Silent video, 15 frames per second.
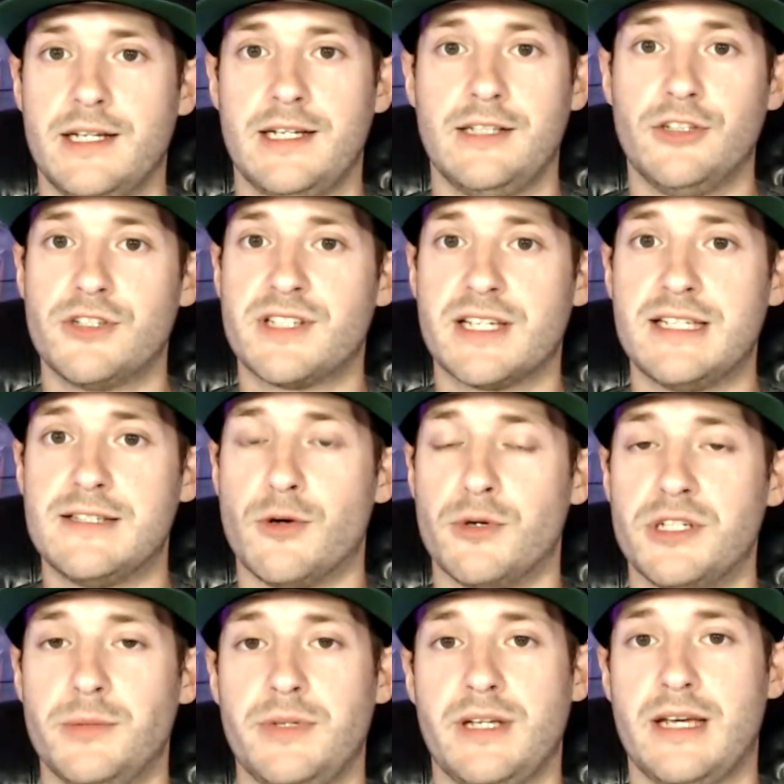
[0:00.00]
He looks like he's going
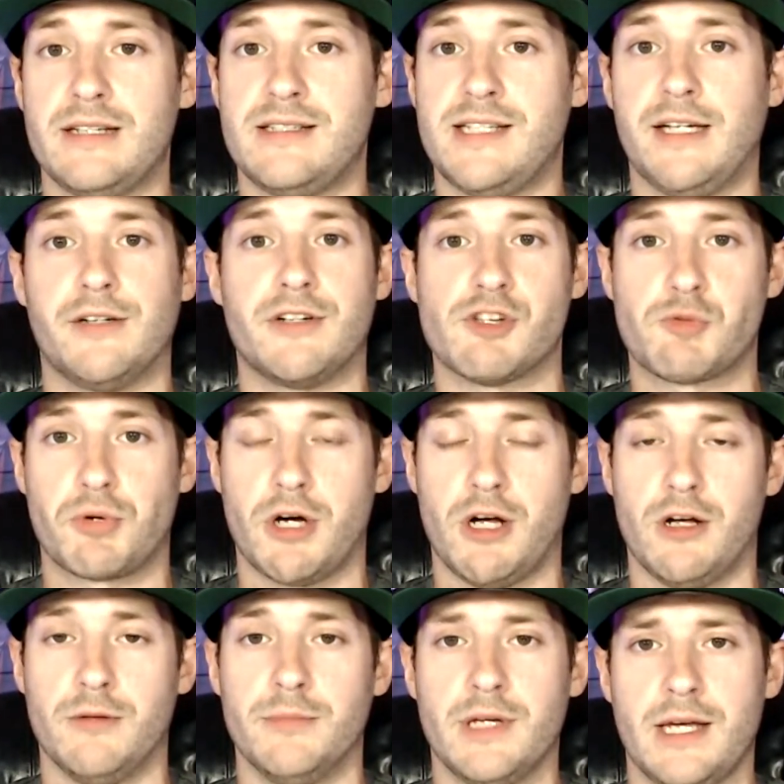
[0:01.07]
to be a serious
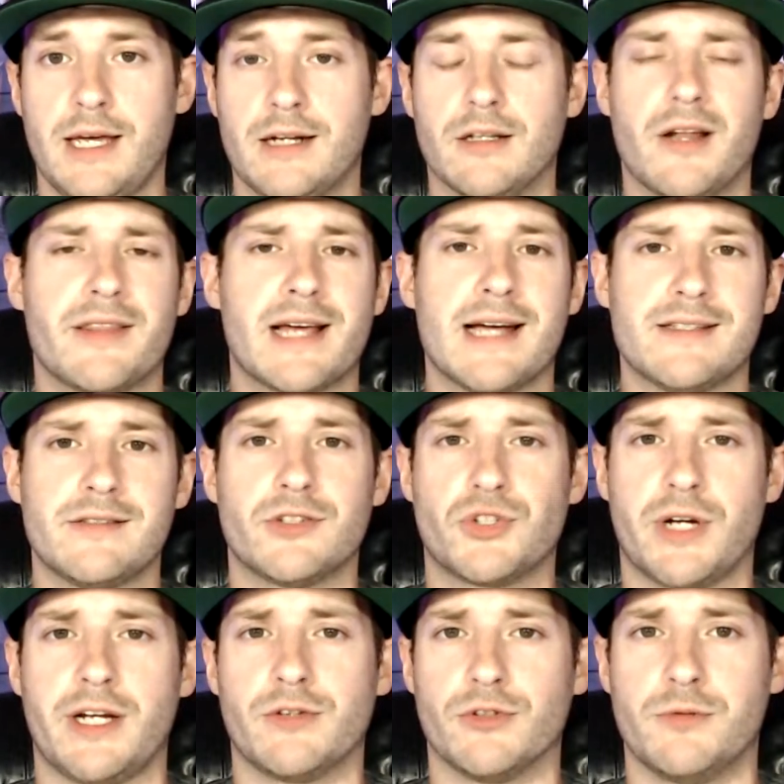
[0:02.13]
problem. And a lot of the guys in the
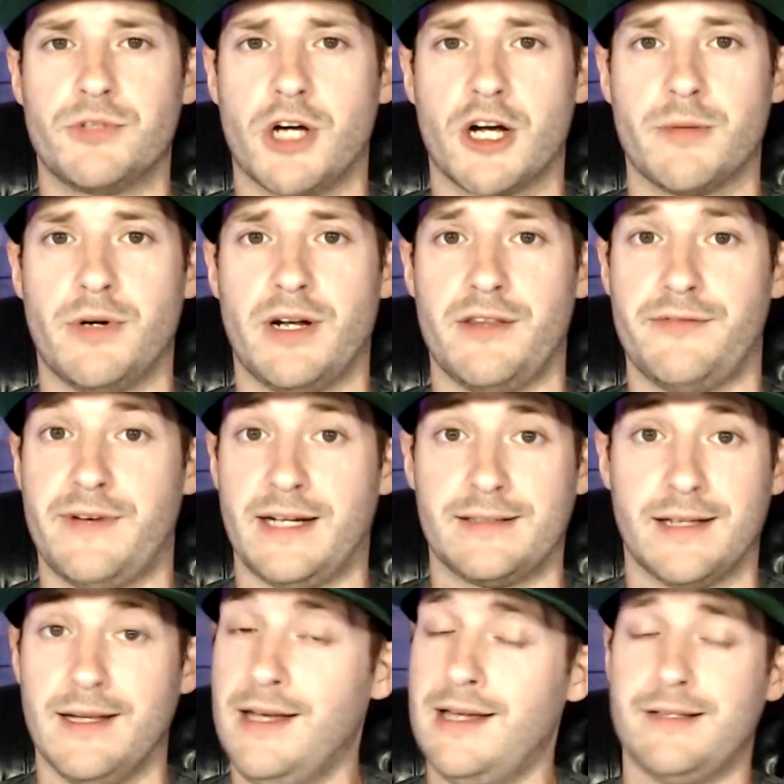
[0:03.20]
training room talk about how the fact
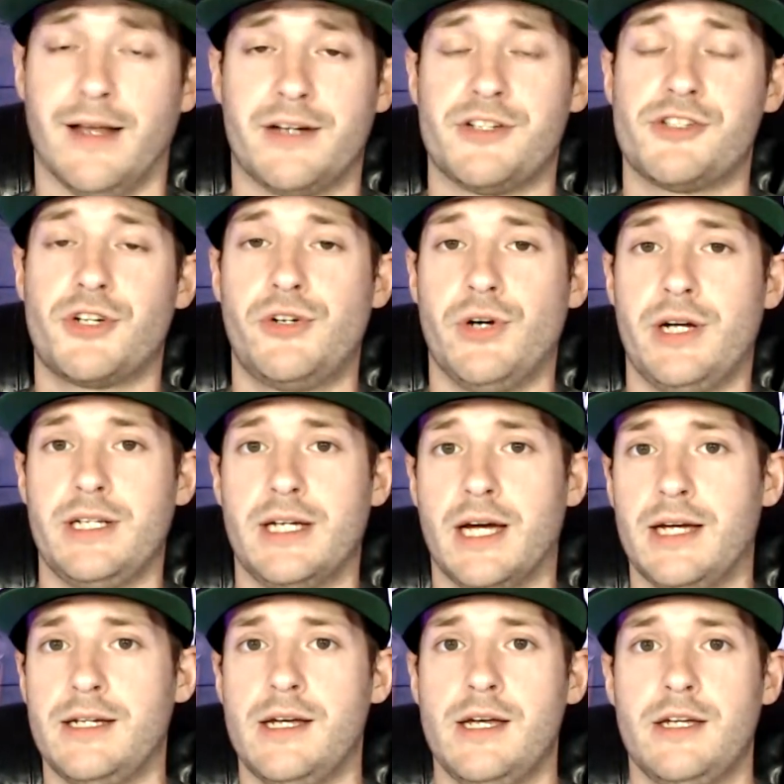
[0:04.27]
that not just a karate guy,